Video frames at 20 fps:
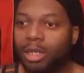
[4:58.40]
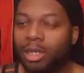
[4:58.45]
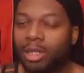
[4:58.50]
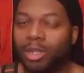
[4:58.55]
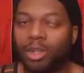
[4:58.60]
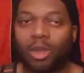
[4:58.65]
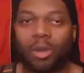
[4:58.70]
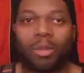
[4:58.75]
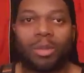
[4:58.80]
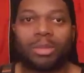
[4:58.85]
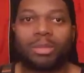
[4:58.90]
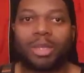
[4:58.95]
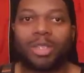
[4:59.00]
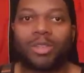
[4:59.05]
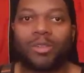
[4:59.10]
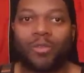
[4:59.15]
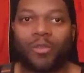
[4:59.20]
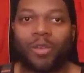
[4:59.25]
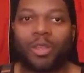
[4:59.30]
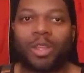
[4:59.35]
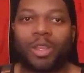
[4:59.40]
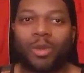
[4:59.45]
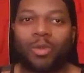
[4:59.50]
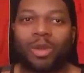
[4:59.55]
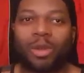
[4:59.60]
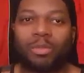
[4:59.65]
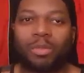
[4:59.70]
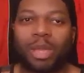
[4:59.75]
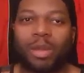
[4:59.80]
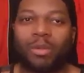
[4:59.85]
shit. It almost makes you feel like you
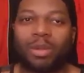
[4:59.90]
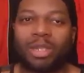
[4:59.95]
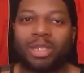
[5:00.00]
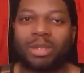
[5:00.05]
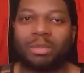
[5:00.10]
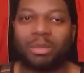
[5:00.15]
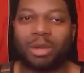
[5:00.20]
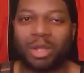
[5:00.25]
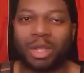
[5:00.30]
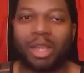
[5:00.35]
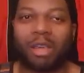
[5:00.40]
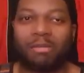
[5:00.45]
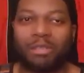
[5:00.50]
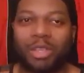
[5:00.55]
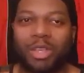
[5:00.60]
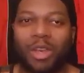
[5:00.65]
want to play with some gloves